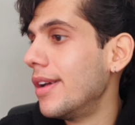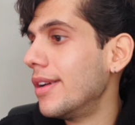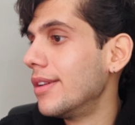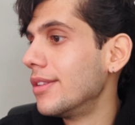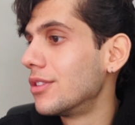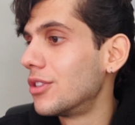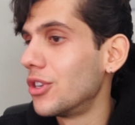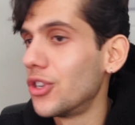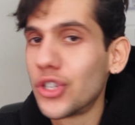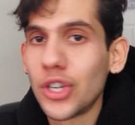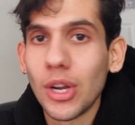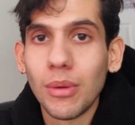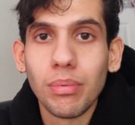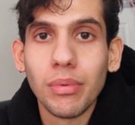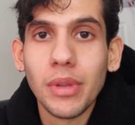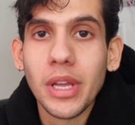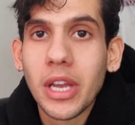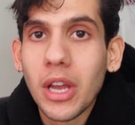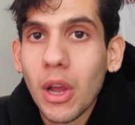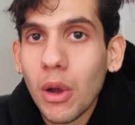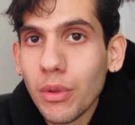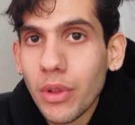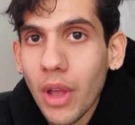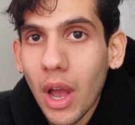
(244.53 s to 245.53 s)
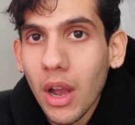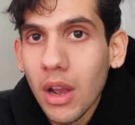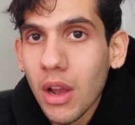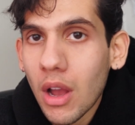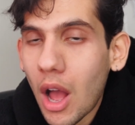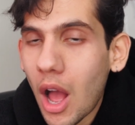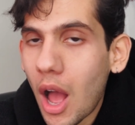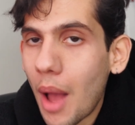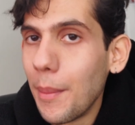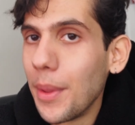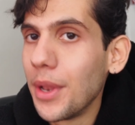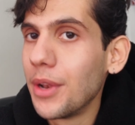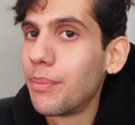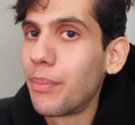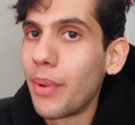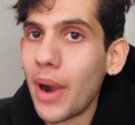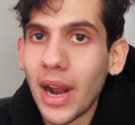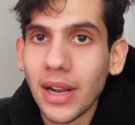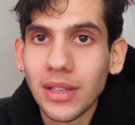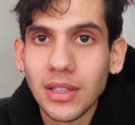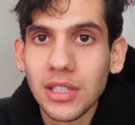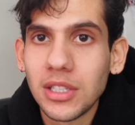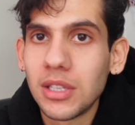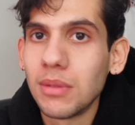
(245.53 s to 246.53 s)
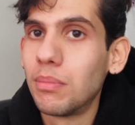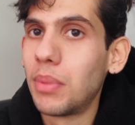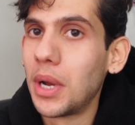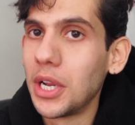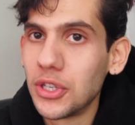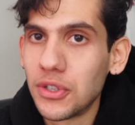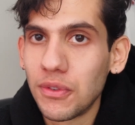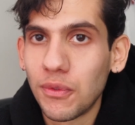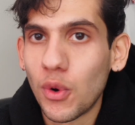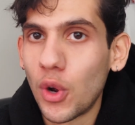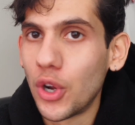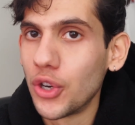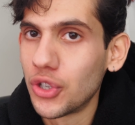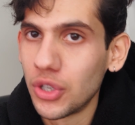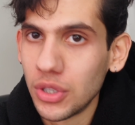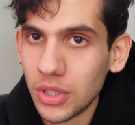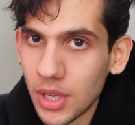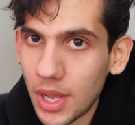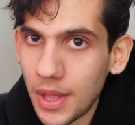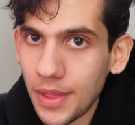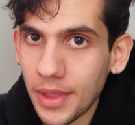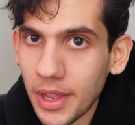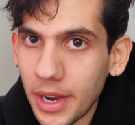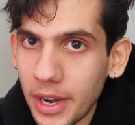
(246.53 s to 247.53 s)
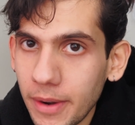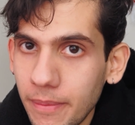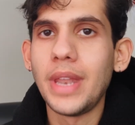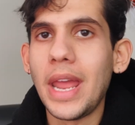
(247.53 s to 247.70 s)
Search up leetcode.com and practice a bunch of questions on there.